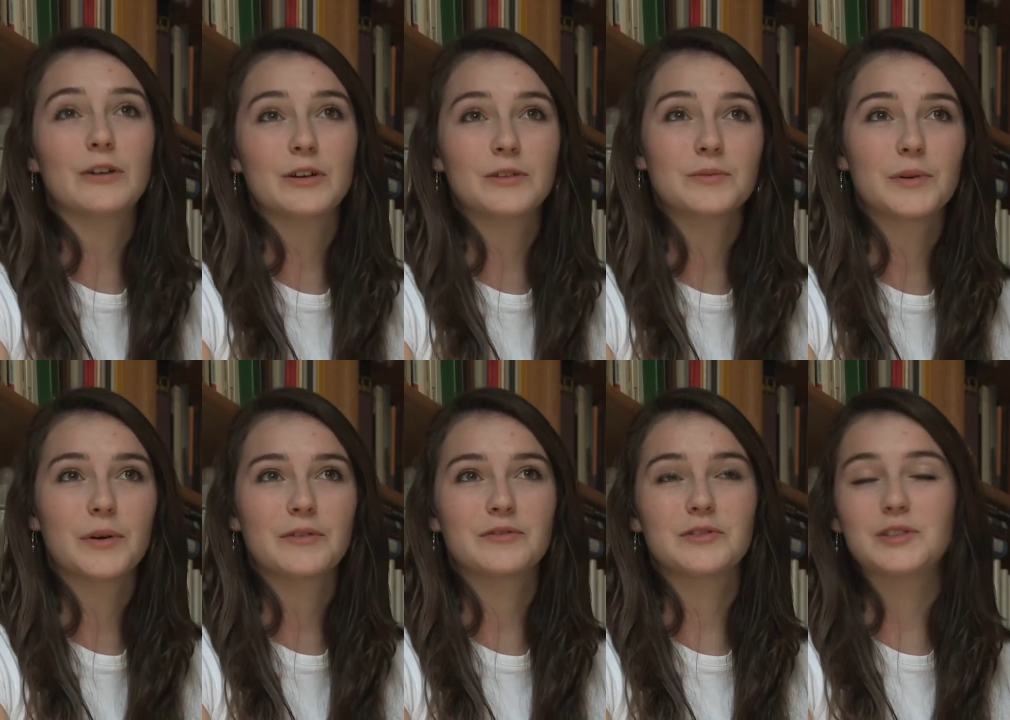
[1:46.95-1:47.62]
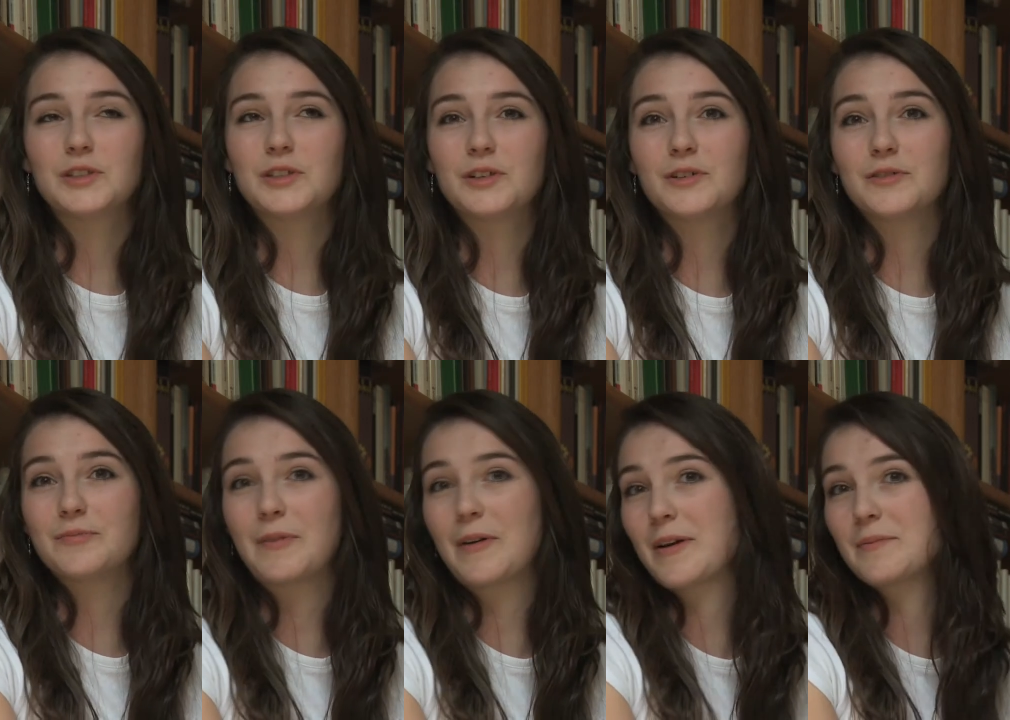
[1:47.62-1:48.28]
on, we went for a tour
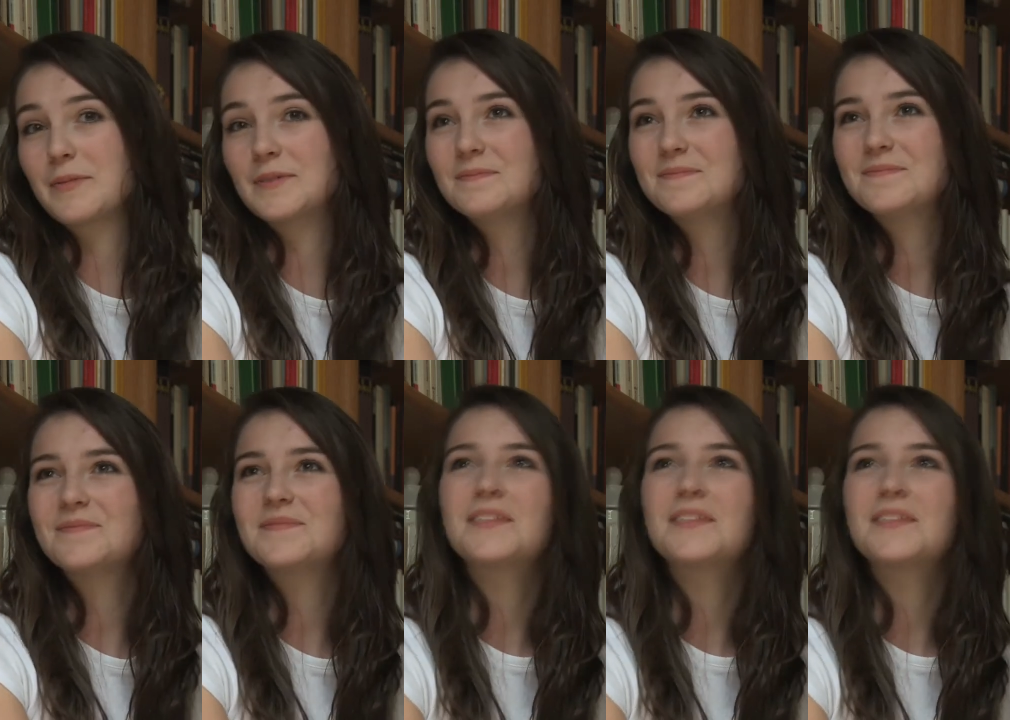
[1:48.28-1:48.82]
of Bremen,